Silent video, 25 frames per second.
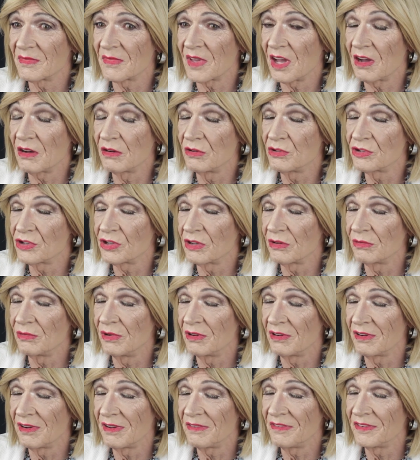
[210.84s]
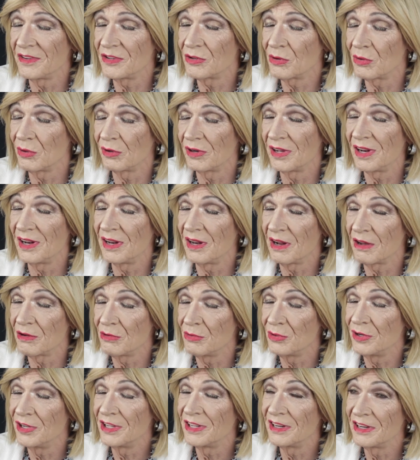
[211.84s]
Hotel life is quite
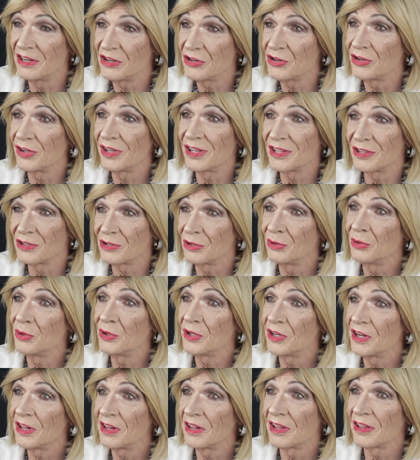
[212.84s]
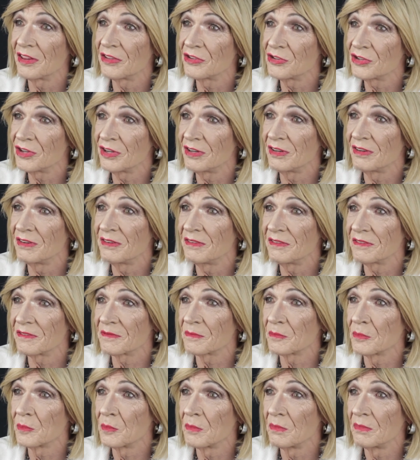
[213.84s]
lonely unless you get talking to the other staff.
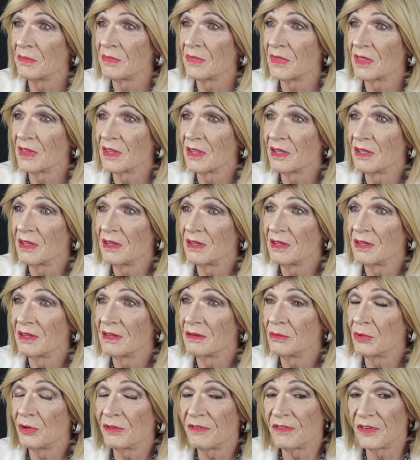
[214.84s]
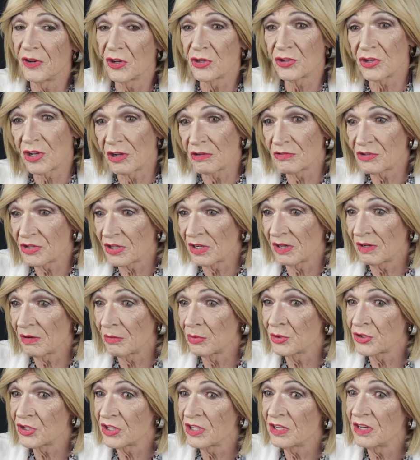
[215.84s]
Well, the first hotel I
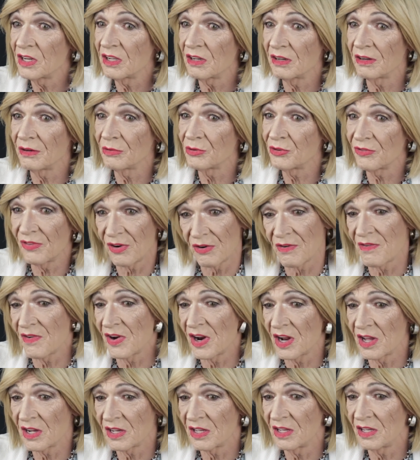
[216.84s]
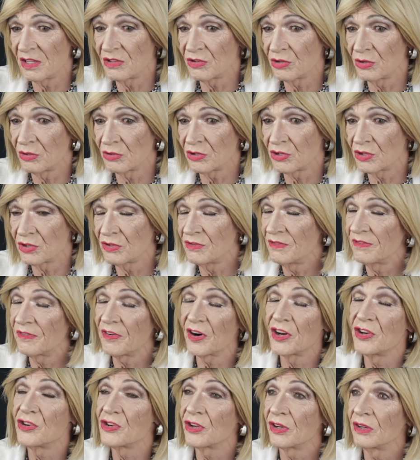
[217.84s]
was in, I was very lucky. I talked to 2
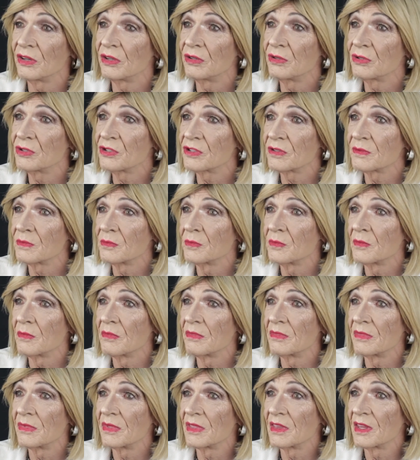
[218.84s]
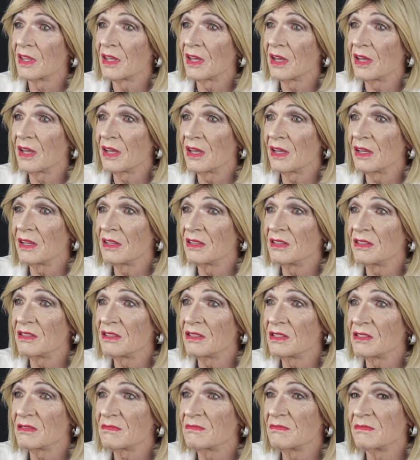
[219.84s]
French girls
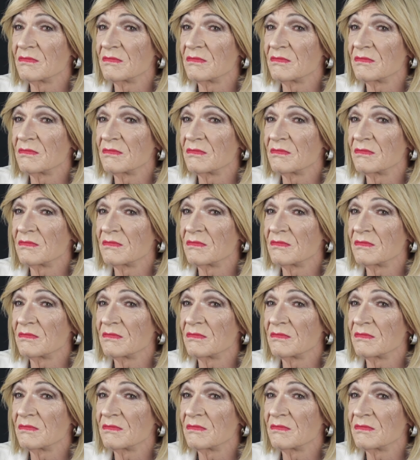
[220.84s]
and